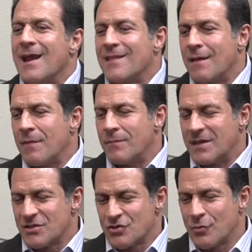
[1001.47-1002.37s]
and that may be
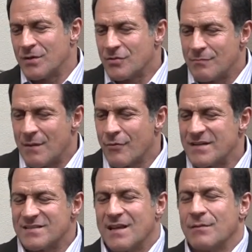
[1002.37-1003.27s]
contributing to
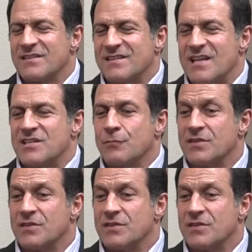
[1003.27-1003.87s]
membrane stabilization,